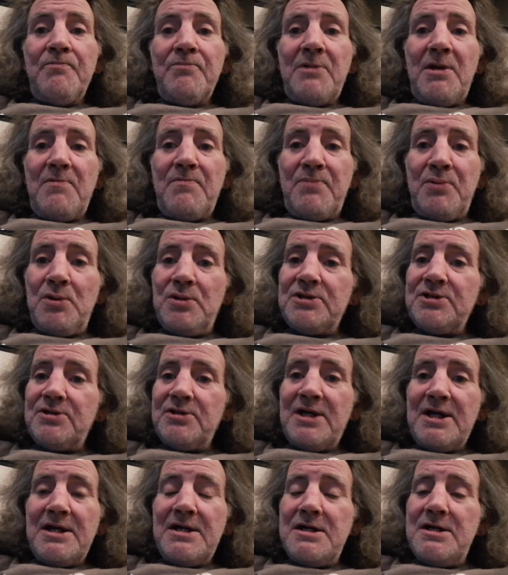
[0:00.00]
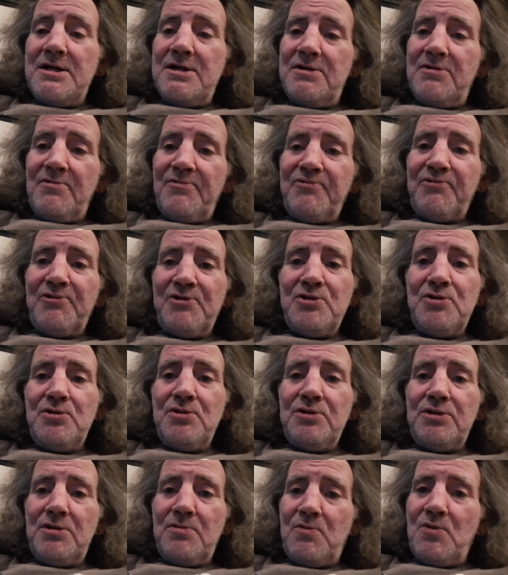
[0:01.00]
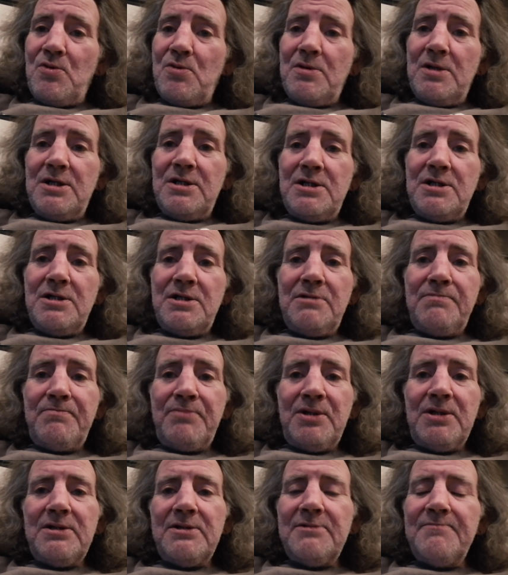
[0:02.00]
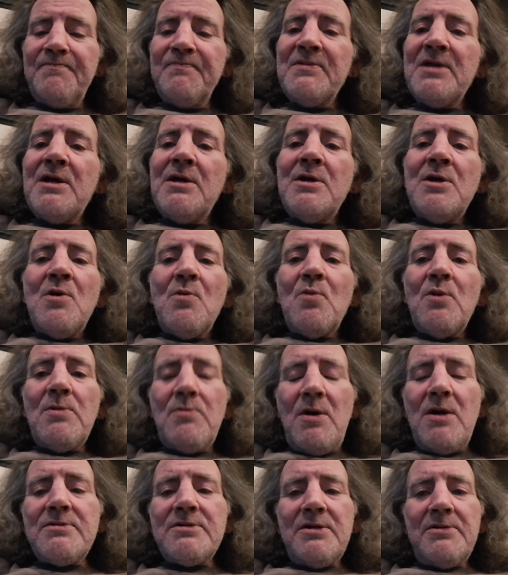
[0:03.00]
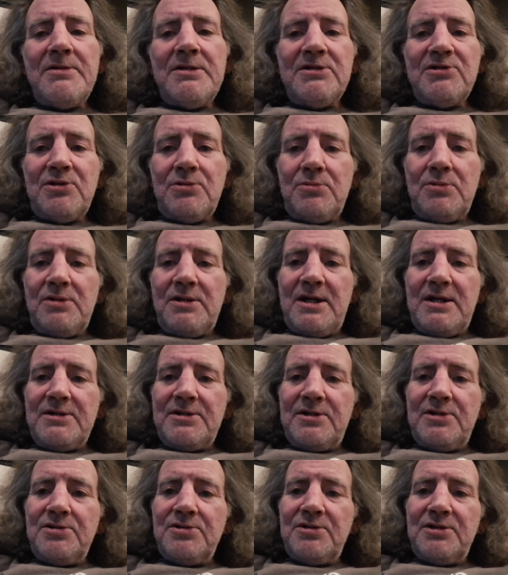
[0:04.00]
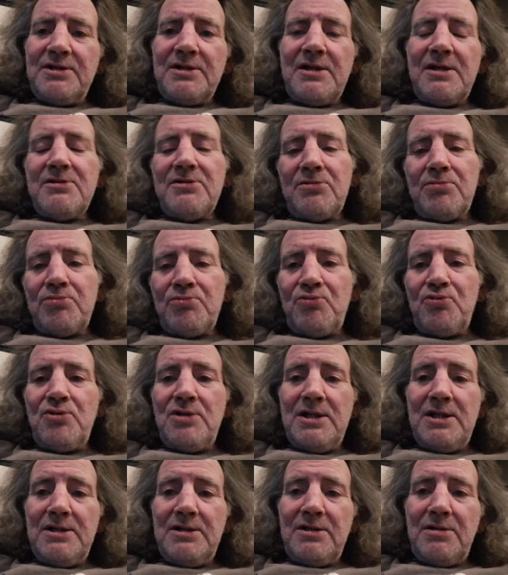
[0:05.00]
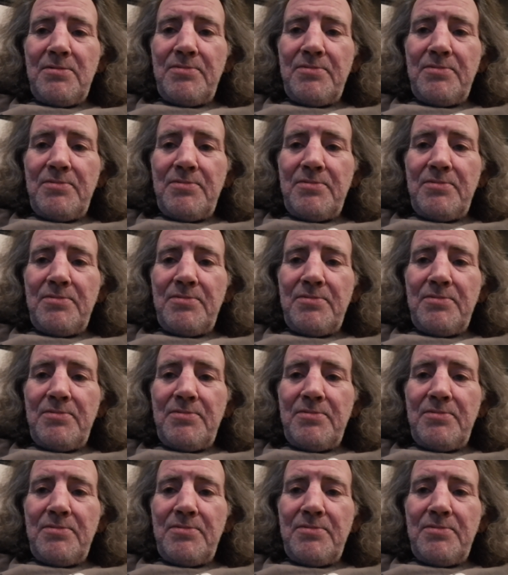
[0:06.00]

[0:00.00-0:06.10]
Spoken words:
They poison the air, the food, the water, but we won't go into all that because it gets really